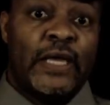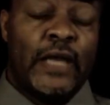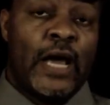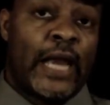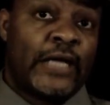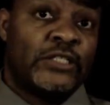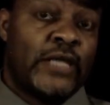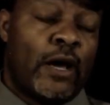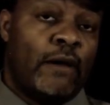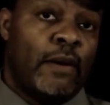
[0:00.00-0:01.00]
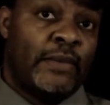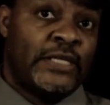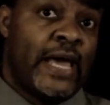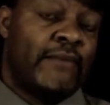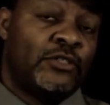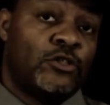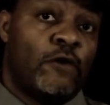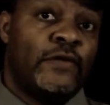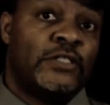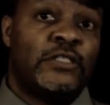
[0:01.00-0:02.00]
And like I said, my tabbing
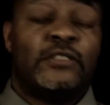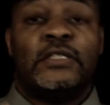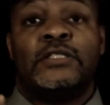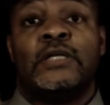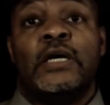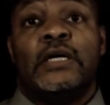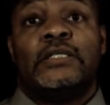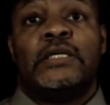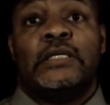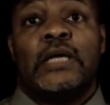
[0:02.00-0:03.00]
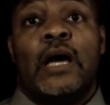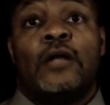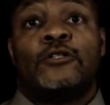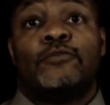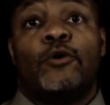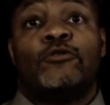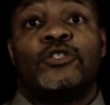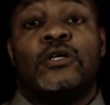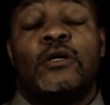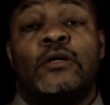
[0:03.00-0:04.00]
services is $10 per
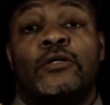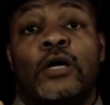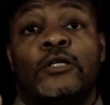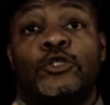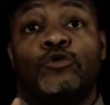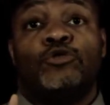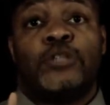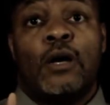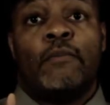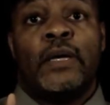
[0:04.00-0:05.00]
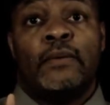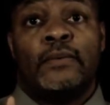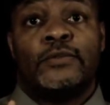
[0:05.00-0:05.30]
song, a 2-song minimum.